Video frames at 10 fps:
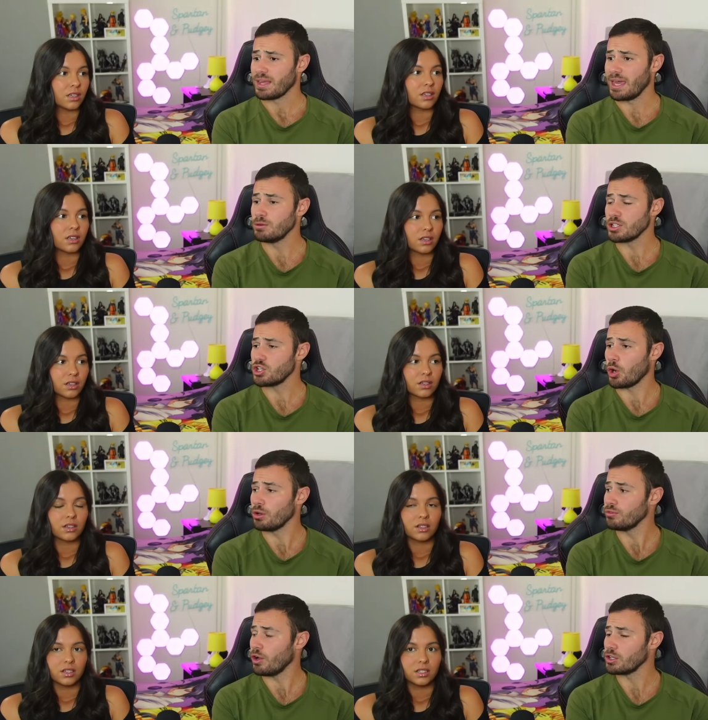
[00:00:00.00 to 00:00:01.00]
Speaker 1: he was actually
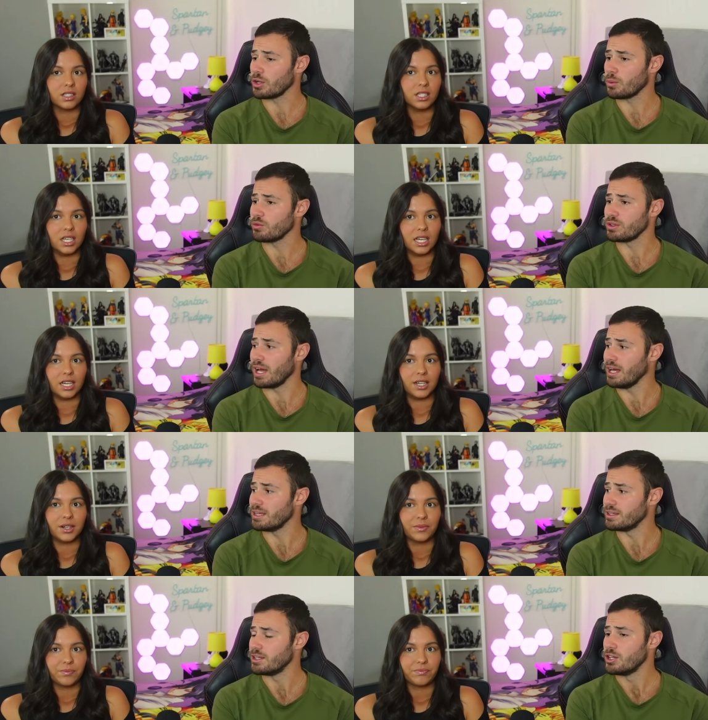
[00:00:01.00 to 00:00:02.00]
horrified. Like, what have we
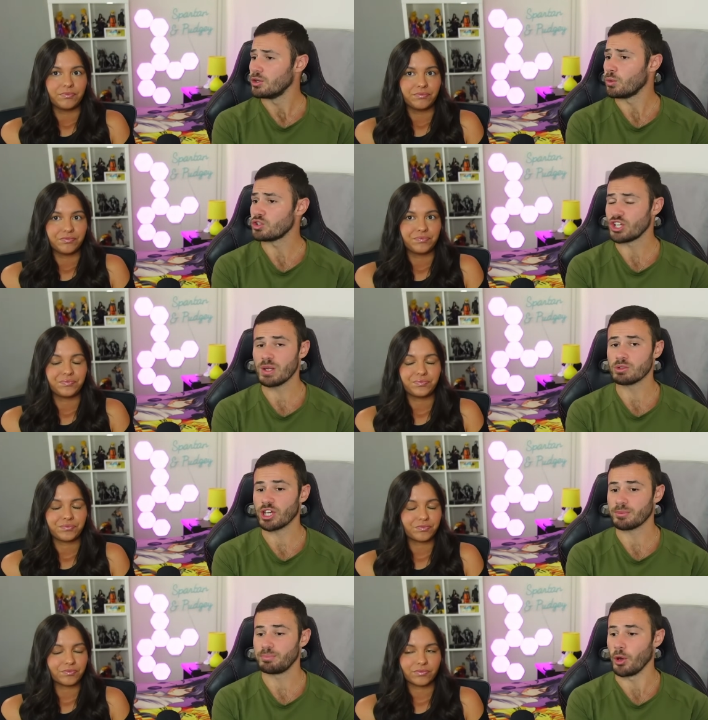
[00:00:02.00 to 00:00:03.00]
done? Shetty
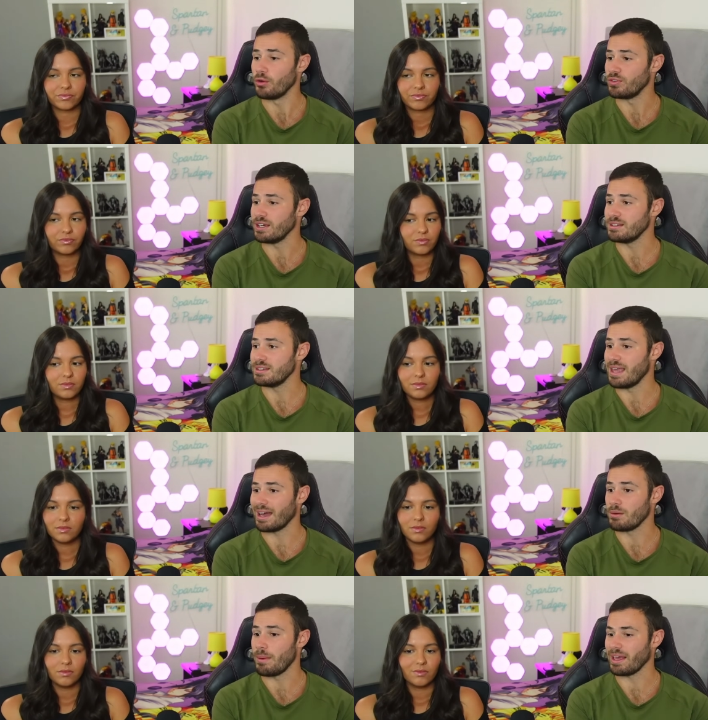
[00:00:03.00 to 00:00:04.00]
was like perfect.
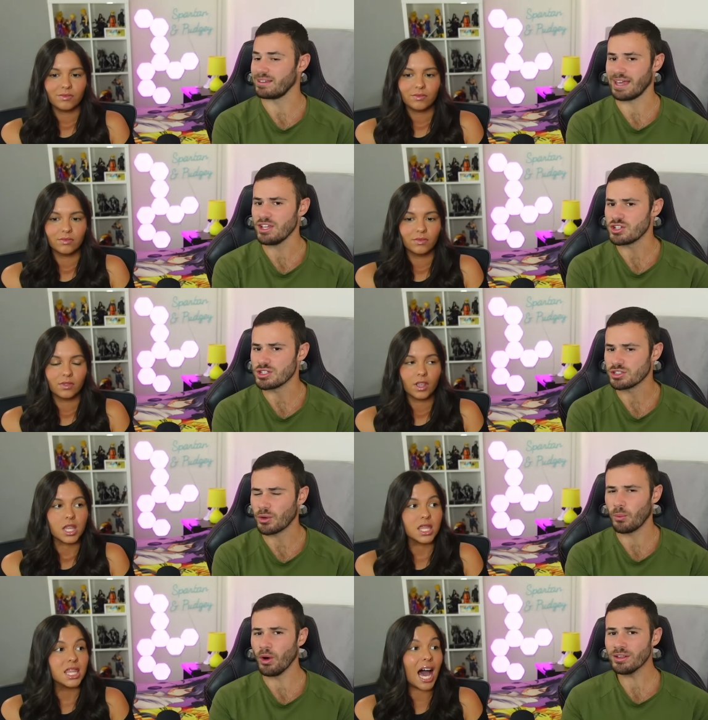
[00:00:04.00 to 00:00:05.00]
Now can we make it contagious?
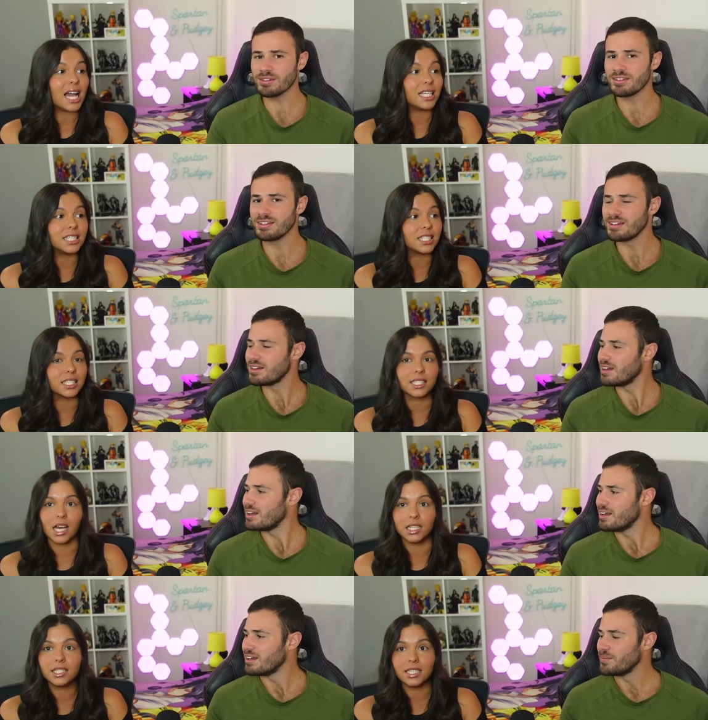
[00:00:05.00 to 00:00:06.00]
Like what? That
Speaker 2: is
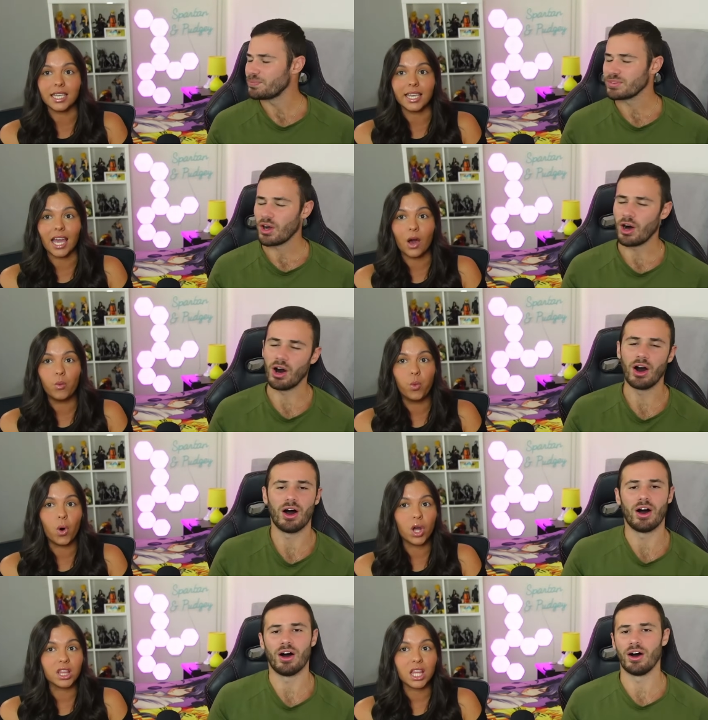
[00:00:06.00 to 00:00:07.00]
disgusting.
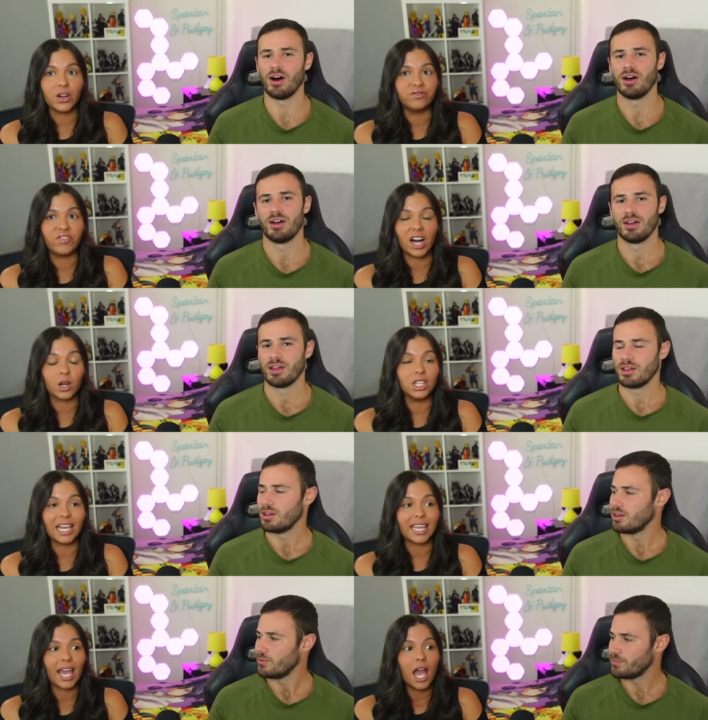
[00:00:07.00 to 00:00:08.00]
Oh. What the oh. fuck?
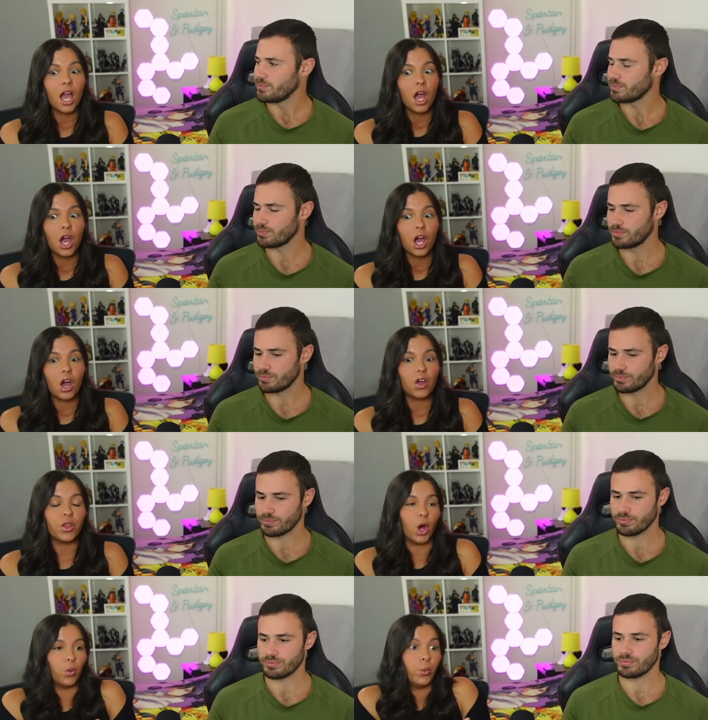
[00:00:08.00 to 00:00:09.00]
Like
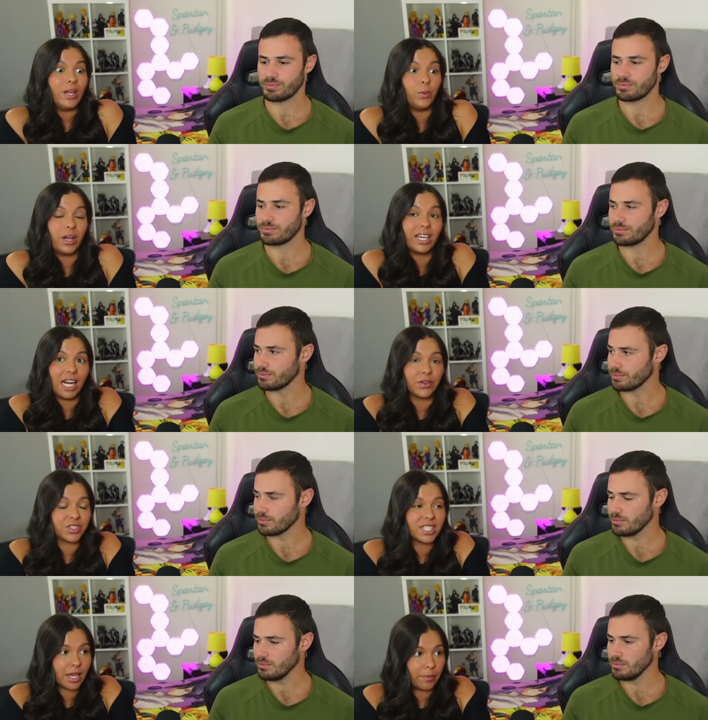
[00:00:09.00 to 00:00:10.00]
we we're gonna
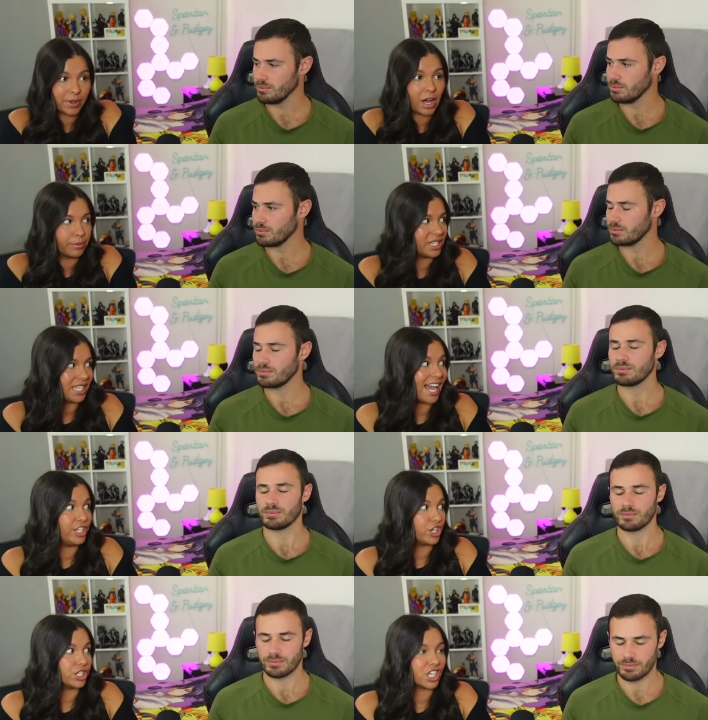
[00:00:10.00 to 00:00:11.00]
have to see it become
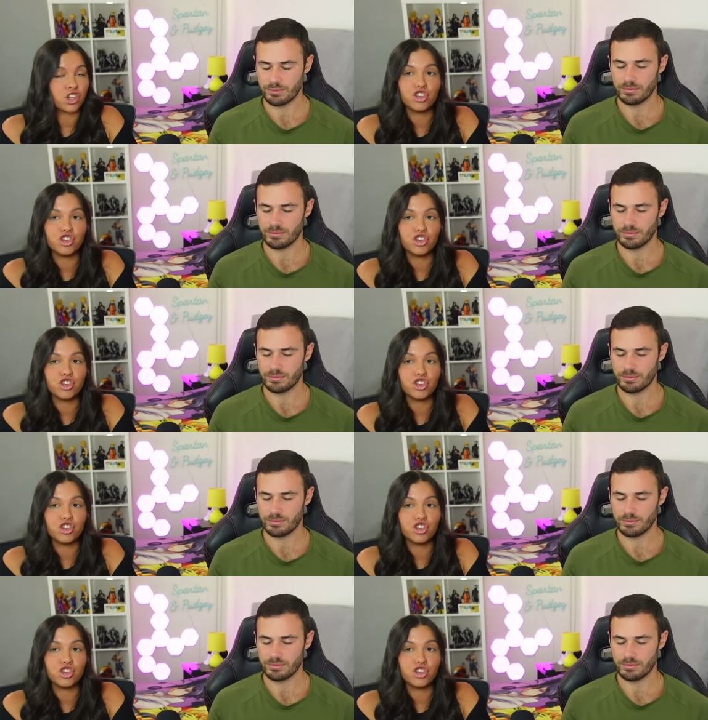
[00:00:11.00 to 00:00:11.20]
contagious. Like